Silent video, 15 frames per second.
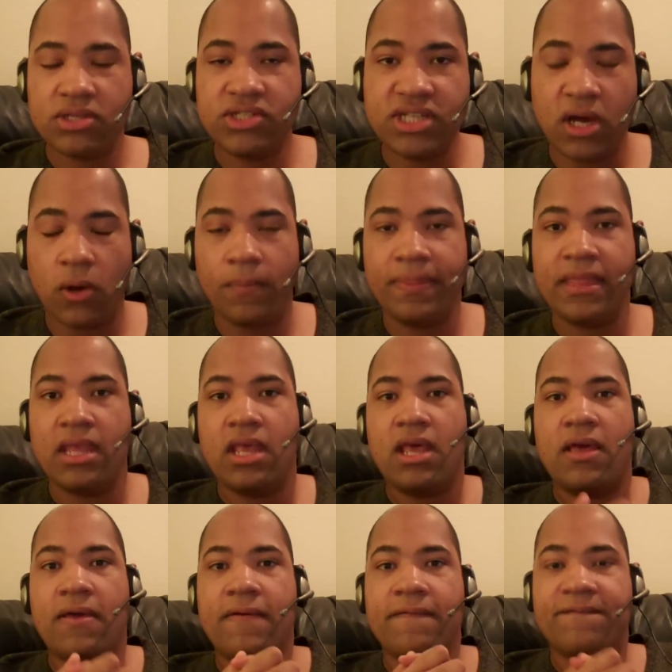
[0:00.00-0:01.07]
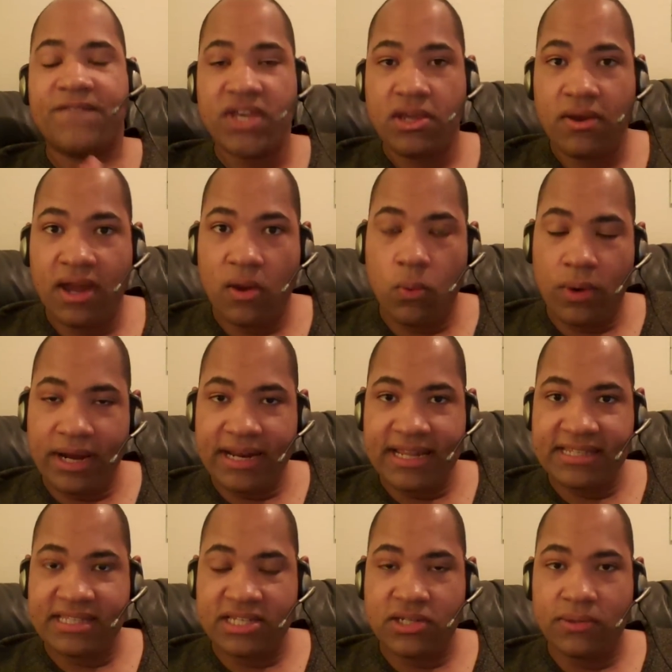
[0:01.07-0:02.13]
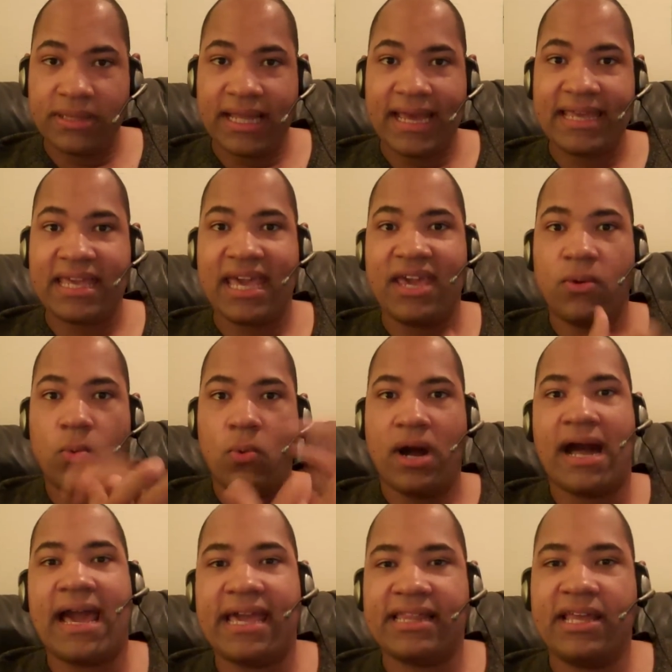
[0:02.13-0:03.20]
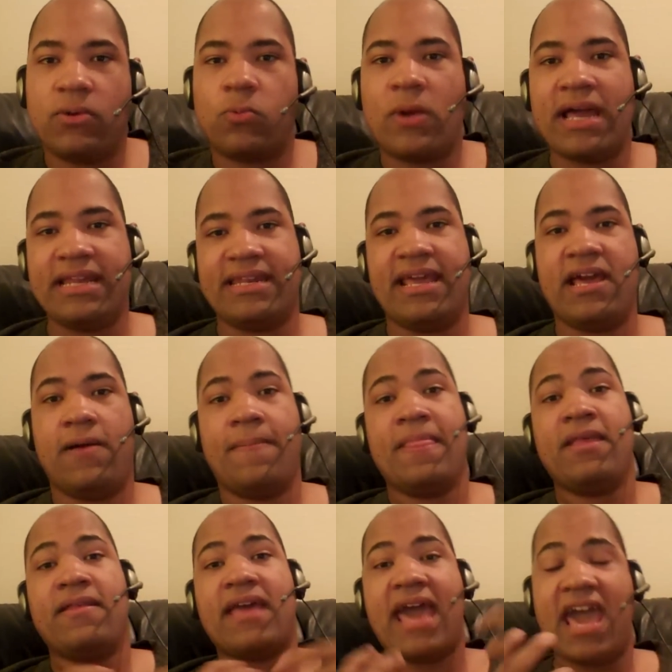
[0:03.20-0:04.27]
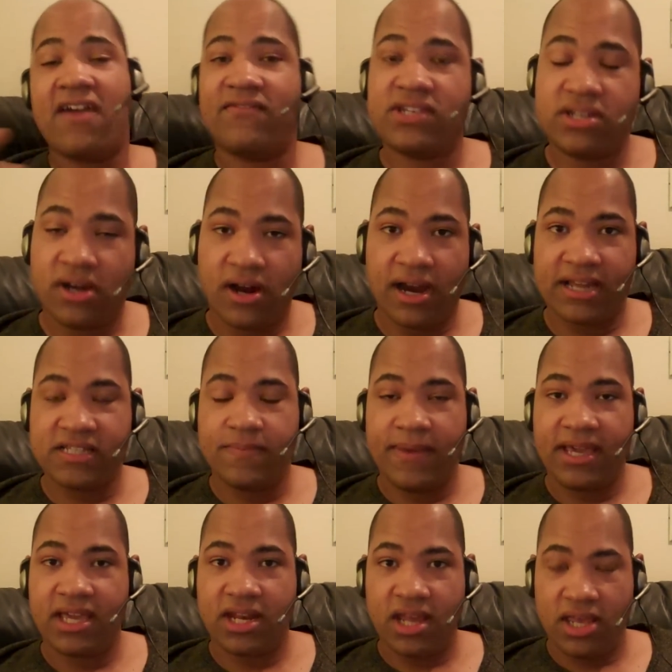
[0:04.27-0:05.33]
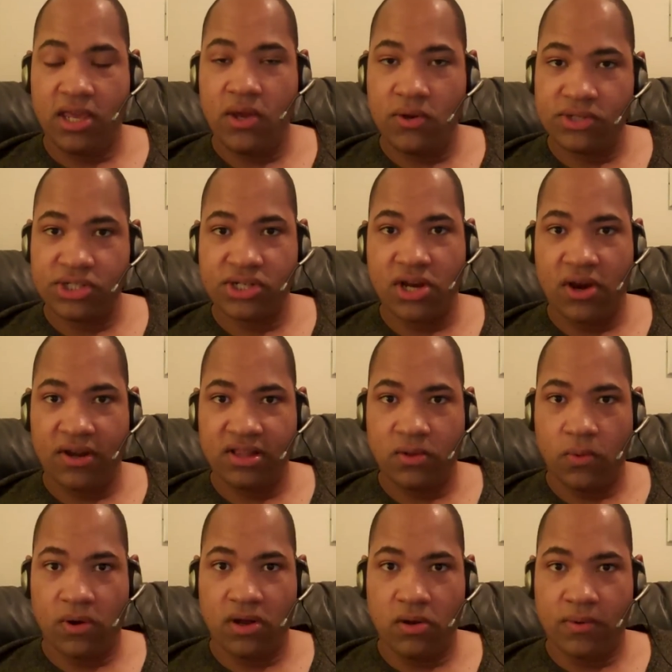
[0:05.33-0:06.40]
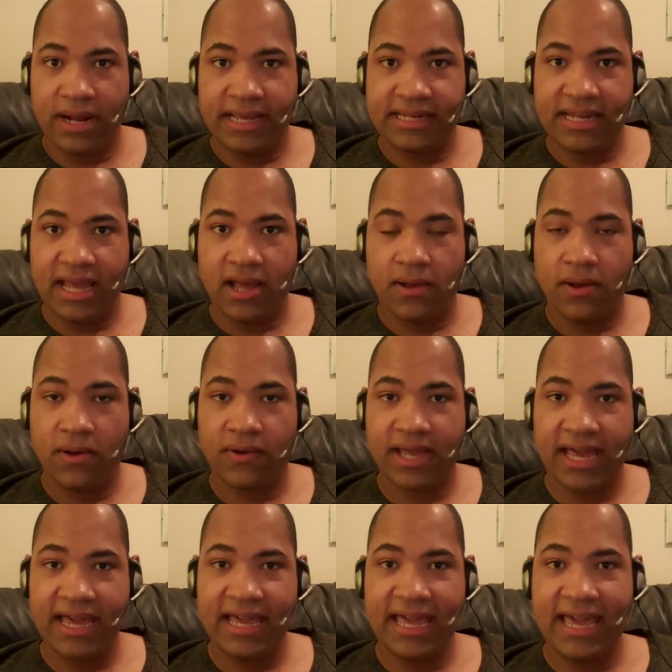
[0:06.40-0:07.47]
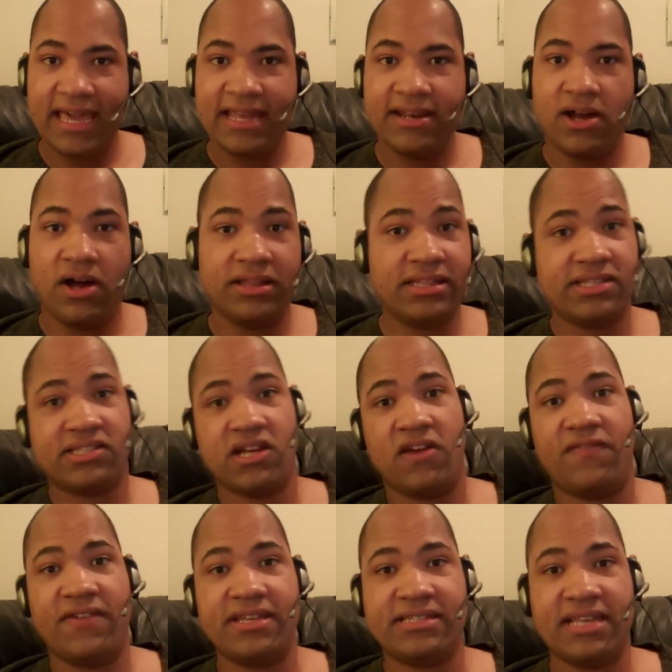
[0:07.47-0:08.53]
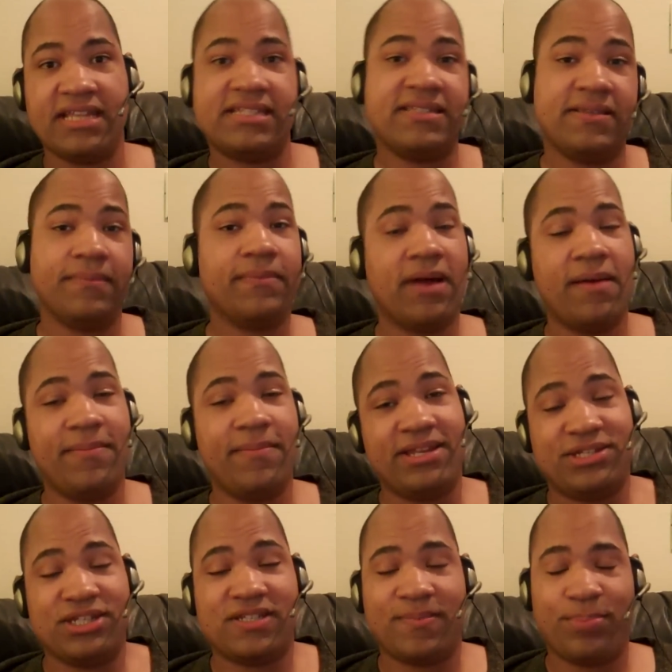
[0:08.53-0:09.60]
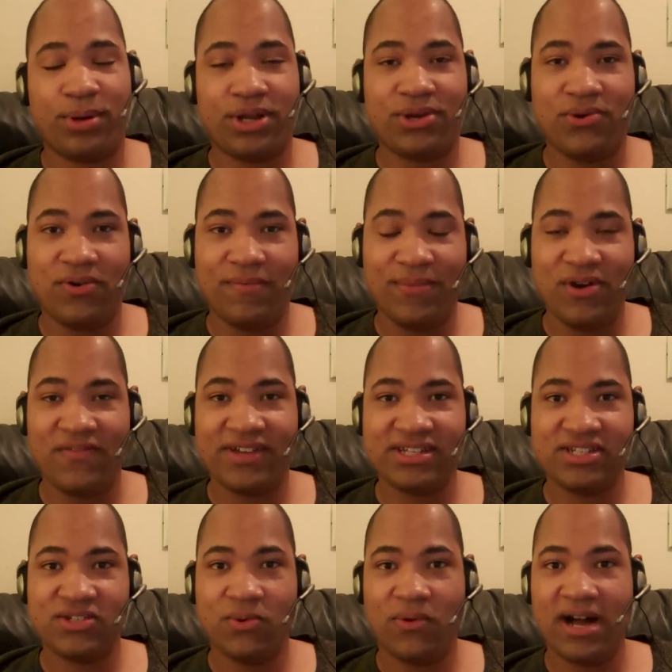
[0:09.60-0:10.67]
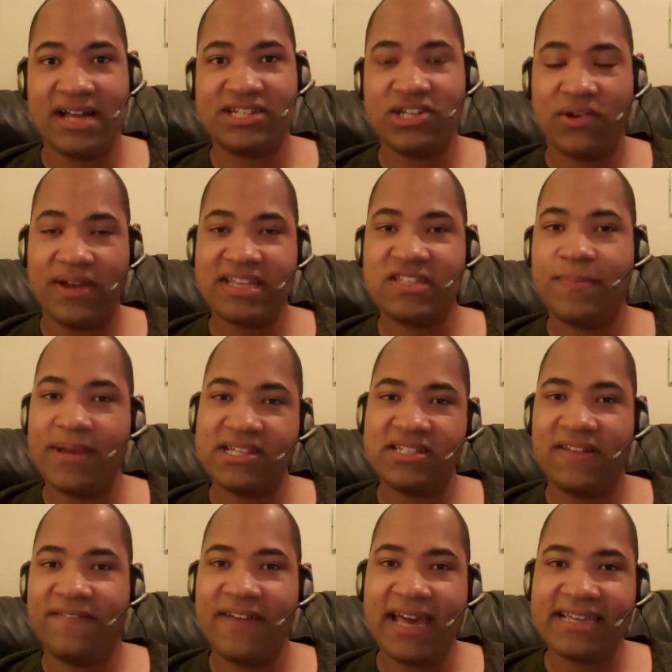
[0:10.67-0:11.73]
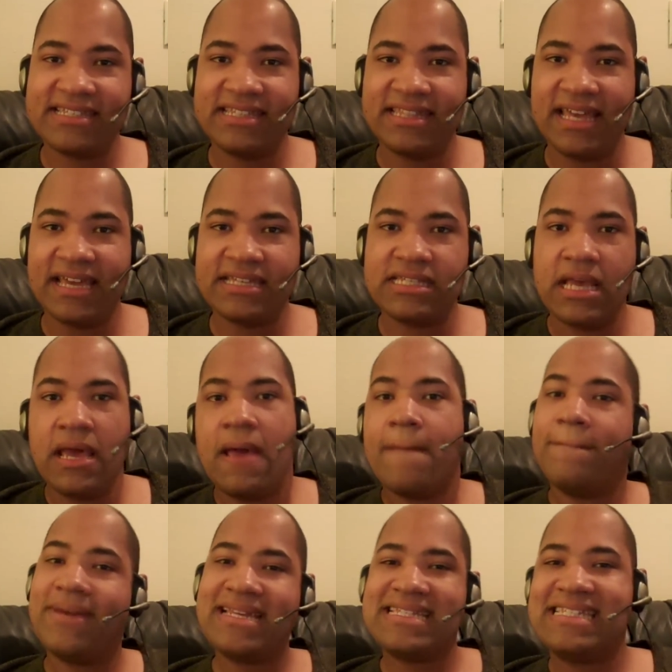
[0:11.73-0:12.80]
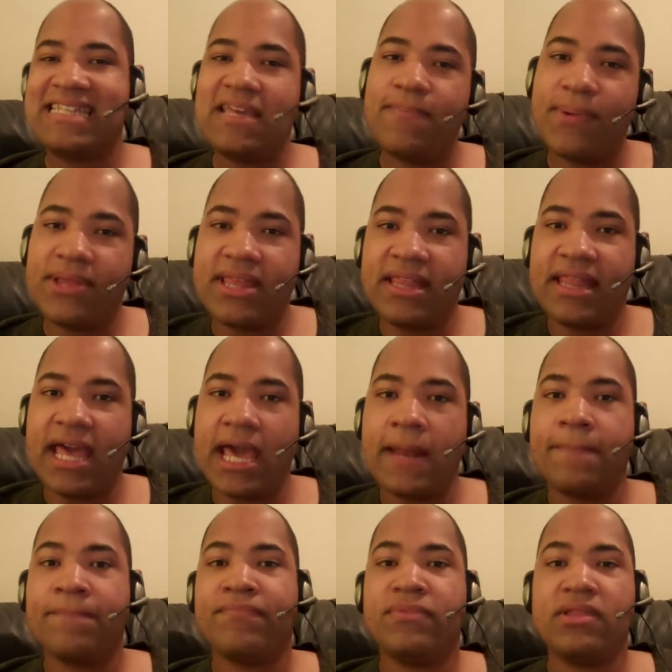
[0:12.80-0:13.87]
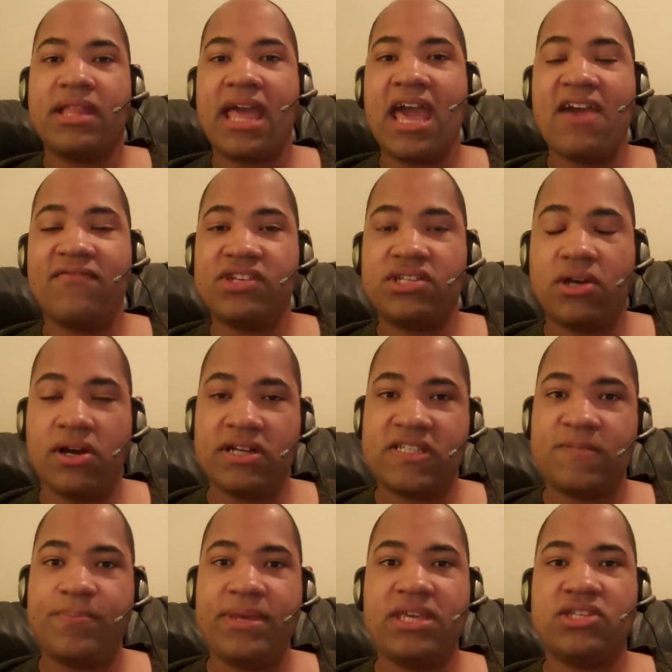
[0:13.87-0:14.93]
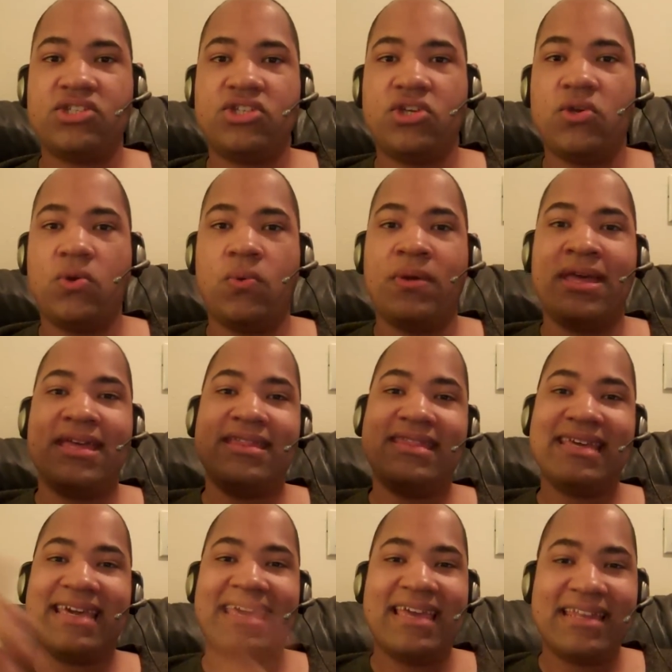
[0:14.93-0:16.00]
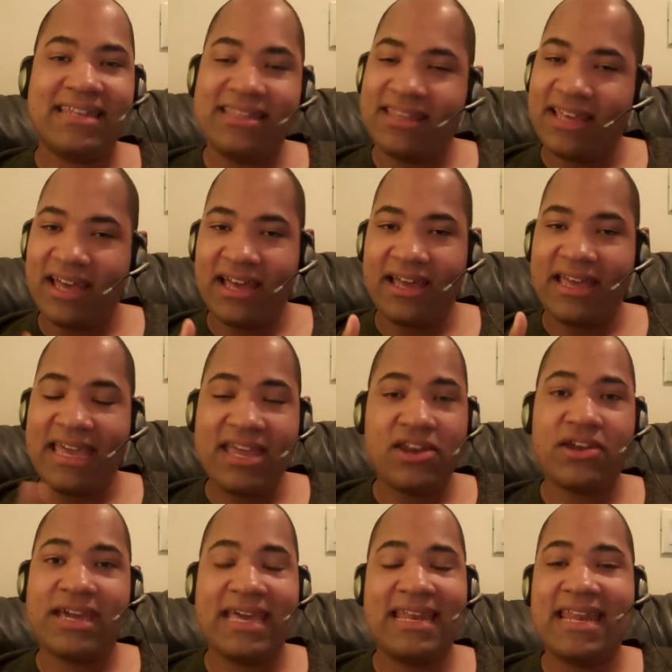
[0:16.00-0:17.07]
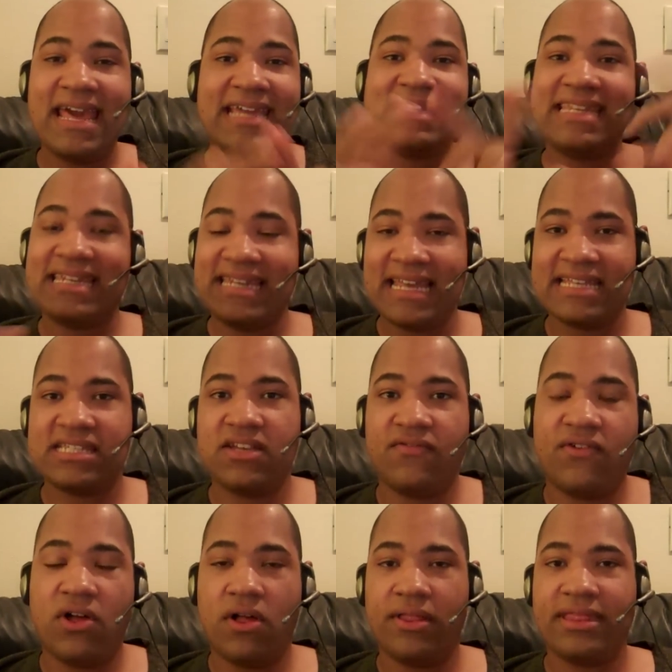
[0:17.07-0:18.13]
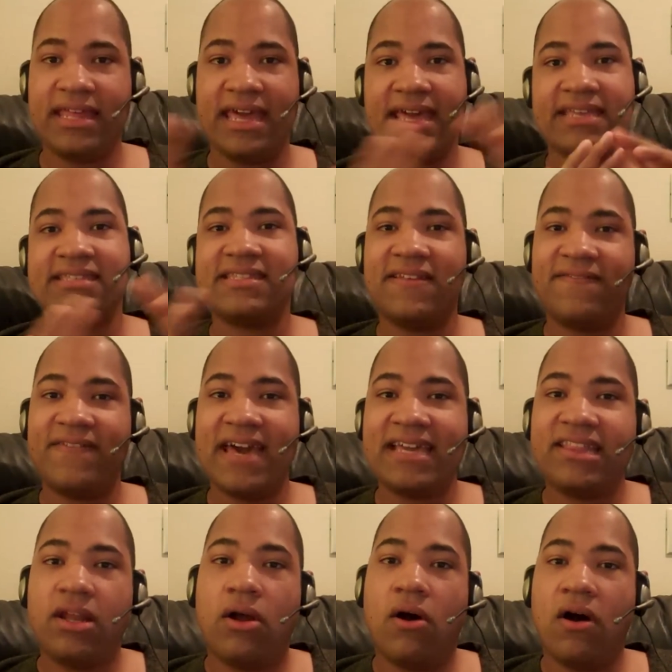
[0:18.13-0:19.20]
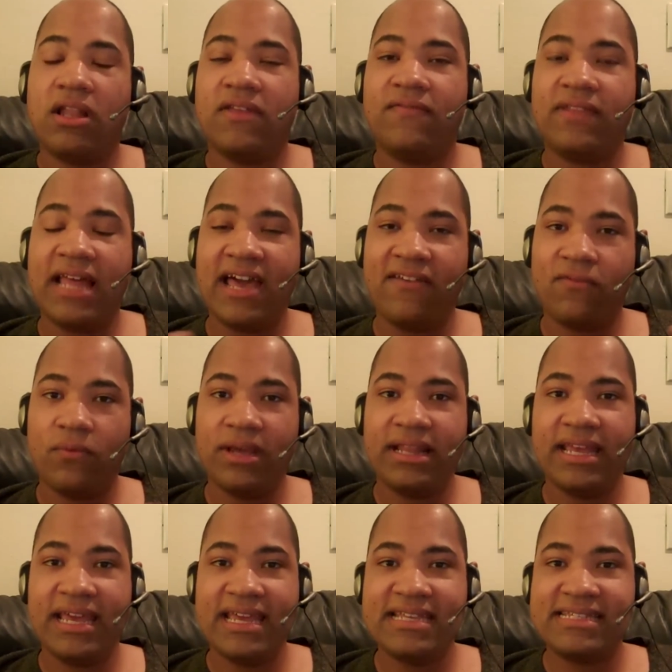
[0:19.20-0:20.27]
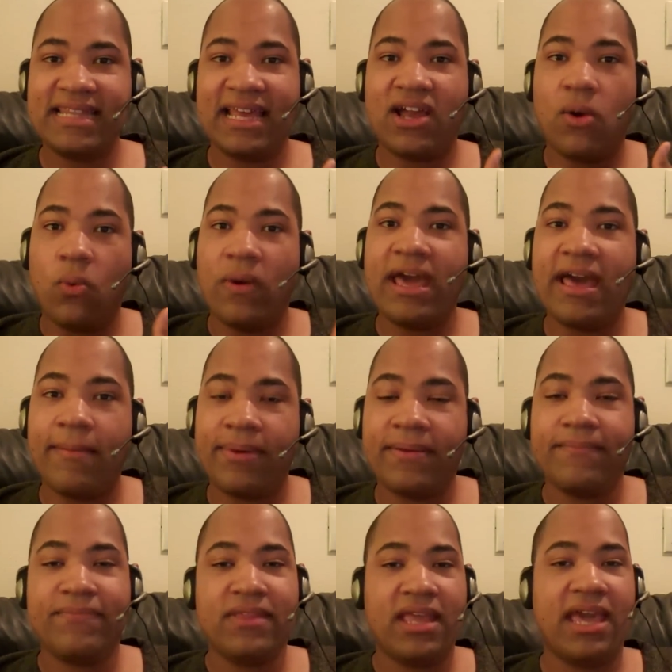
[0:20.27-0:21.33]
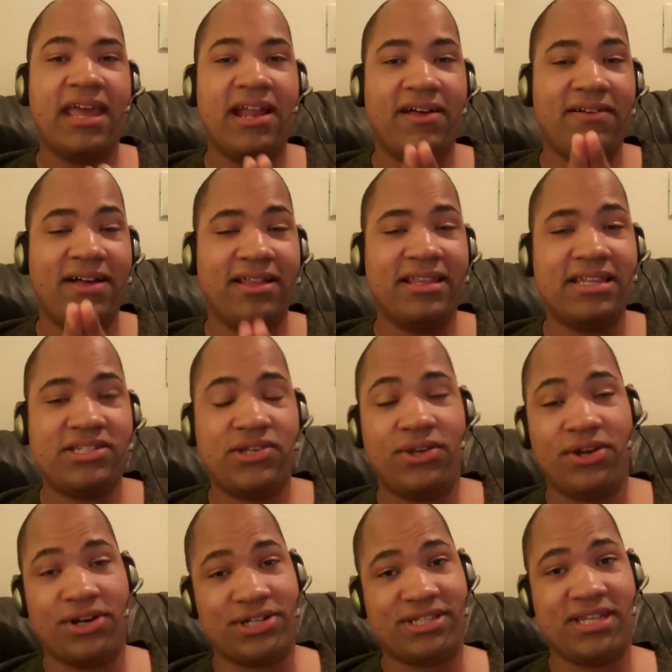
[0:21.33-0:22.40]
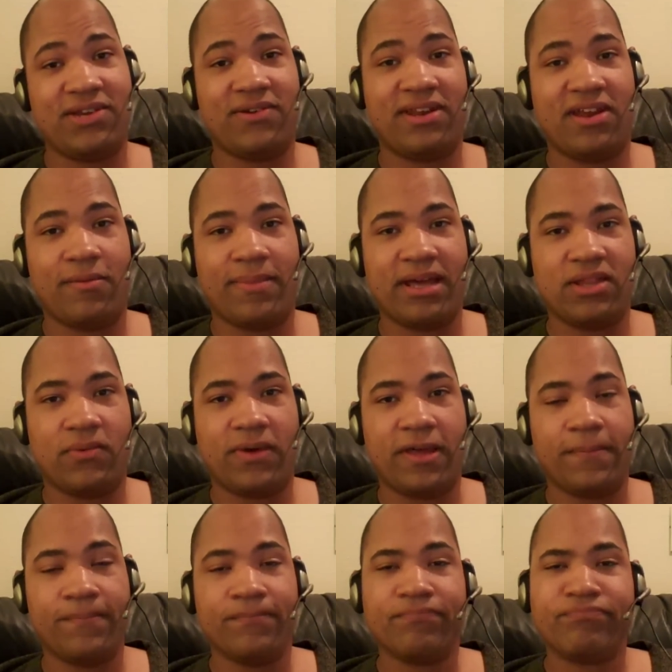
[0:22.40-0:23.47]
So, figure out what it is that you like and why. Like right now, Avatar is making a huge stir in the world right now, okay? And on the surface, it's just a pretty cool movie just to watch and great special effects and things. But it's deeper than that. Avatar speaks to the interconnectedness of all things, the fact that all of life really is like a web. And I'll let you in on a secret here, by the way.